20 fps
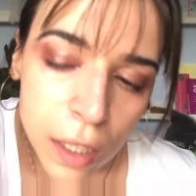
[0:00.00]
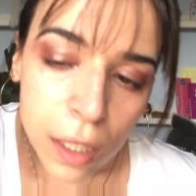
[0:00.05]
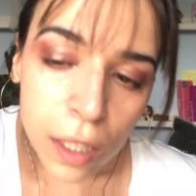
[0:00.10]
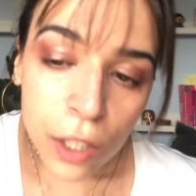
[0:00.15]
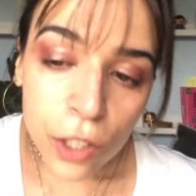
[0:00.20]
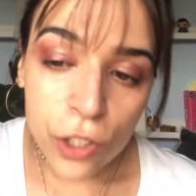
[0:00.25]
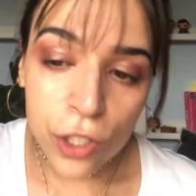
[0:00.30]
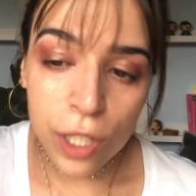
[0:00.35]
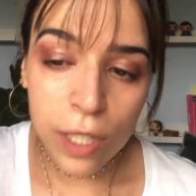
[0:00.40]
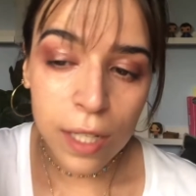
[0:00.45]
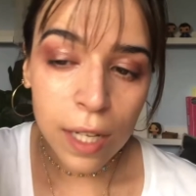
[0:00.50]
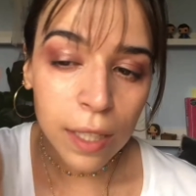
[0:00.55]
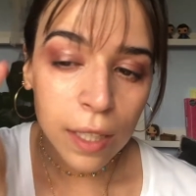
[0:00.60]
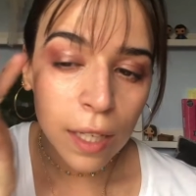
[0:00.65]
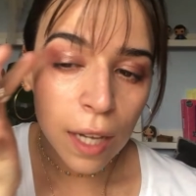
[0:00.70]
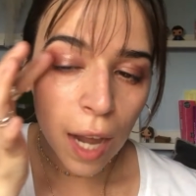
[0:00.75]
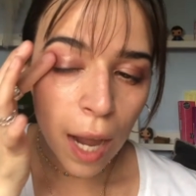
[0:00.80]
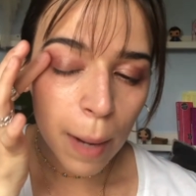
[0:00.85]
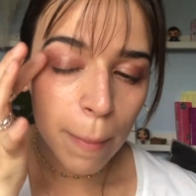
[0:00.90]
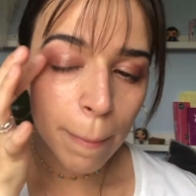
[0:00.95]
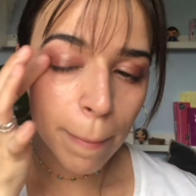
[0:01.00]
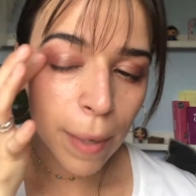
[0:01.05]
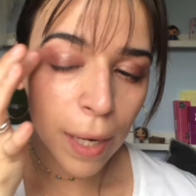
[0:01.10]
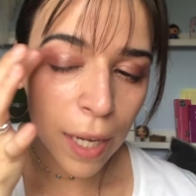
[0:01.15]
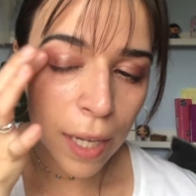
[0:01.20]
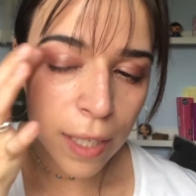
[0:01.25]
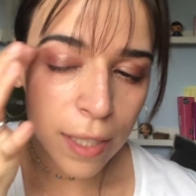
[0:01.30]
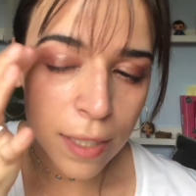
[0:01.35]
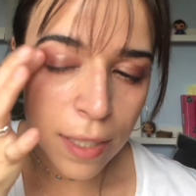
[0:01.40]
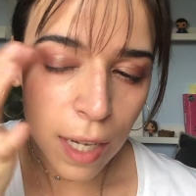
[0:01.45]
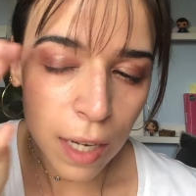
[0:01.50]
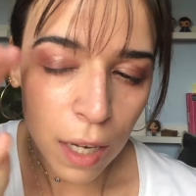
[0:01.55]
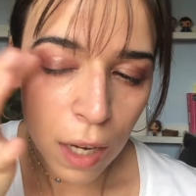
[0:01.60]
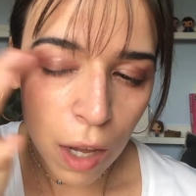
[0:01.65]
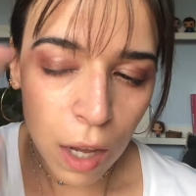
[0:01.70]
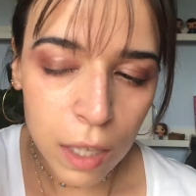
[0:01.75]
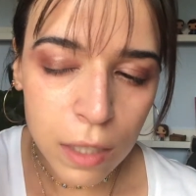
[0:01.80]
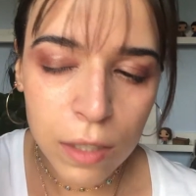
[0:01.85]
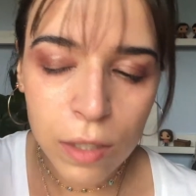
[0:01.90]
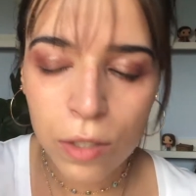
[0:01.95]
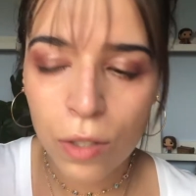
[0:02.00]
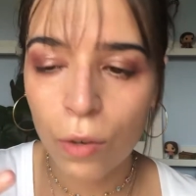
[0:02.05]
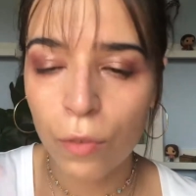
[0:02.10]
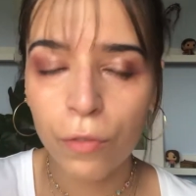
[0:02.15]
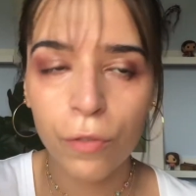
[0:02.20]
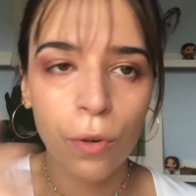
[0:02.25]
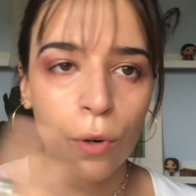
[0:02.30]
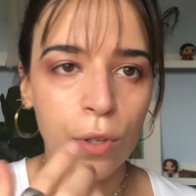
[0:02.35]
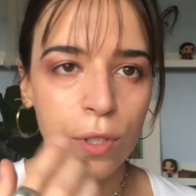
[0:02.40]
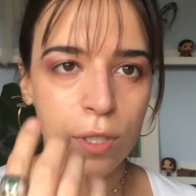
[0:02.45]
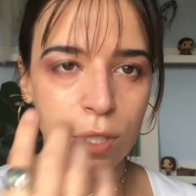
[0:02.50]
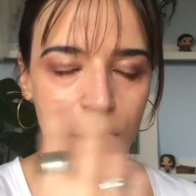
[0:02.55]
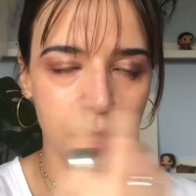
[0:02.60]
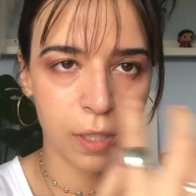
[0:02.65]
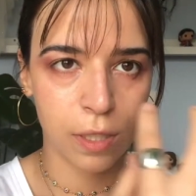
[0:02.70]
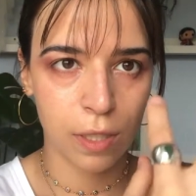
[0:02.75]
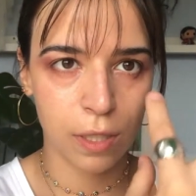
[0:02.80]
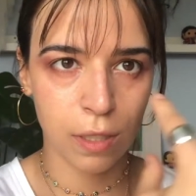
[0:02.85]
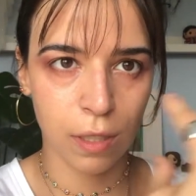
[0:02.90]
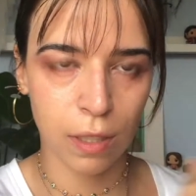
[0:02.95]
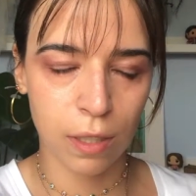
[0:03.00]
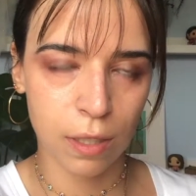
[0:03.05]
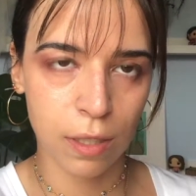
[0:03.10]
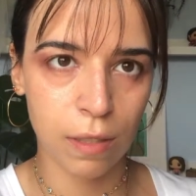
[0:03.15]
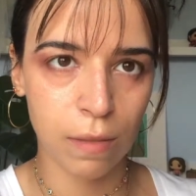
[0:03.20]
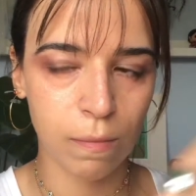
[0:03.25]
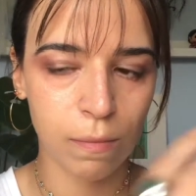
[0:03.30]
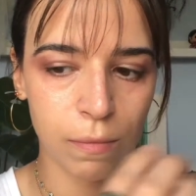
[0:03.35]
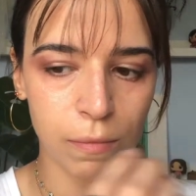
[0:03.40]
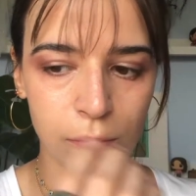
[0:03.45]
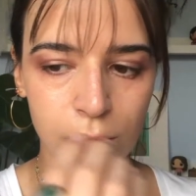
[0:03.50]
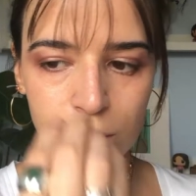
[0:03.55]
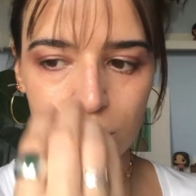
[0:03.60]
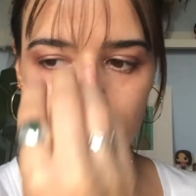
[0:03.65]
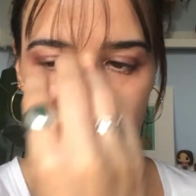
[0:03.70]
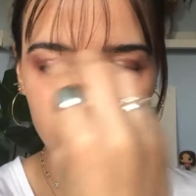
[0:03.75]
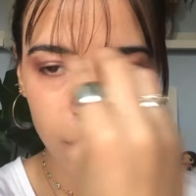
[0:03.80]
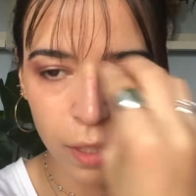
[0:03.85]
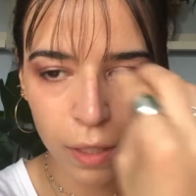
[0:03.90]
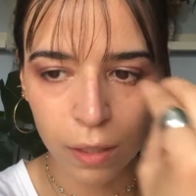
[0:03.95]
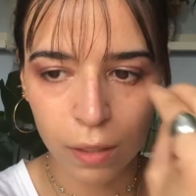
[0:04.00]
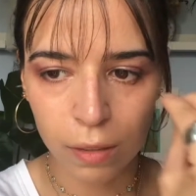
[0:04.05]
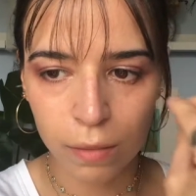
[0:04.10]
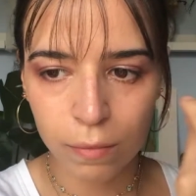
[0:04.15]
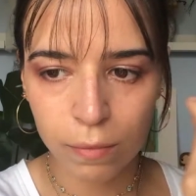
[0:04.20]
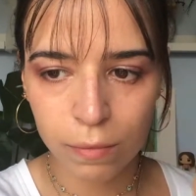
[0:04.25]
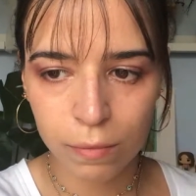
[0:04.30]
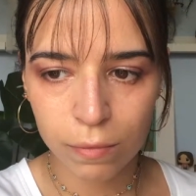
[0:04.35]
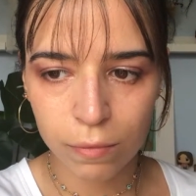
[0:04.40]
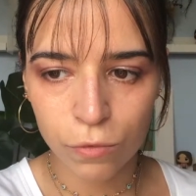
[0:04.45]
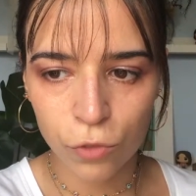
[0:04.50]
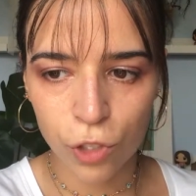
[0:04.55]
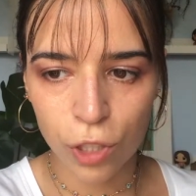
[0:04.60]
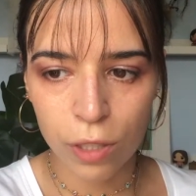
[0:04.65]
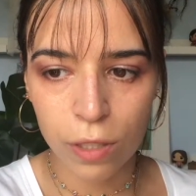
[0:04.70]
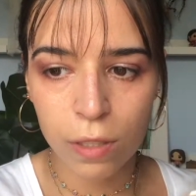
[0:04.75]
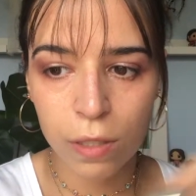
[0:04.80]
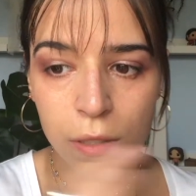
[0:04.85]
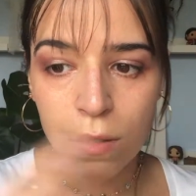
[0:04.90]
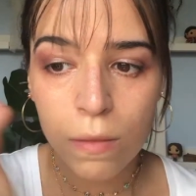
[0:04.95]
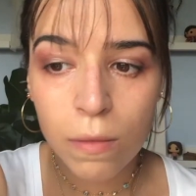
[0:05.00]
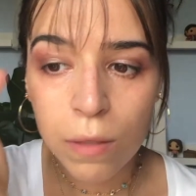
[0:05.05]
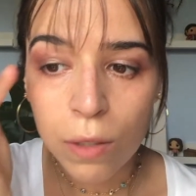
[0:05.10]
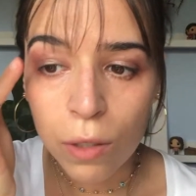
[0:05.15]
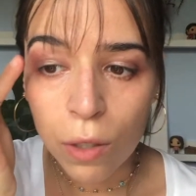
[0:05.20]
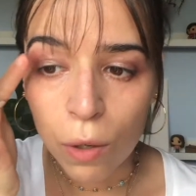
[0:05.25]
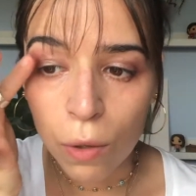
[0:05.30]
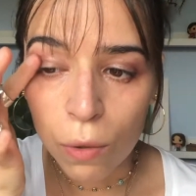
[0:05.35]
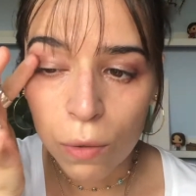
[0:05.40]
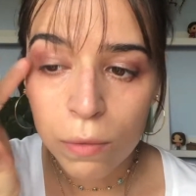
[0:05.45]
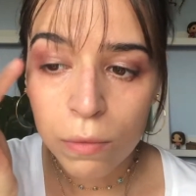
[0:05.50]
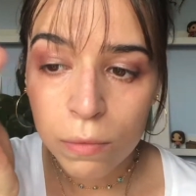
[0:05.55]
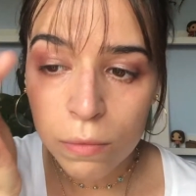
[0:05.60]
It's just like I blend a lot, so of course it starts like just, you know,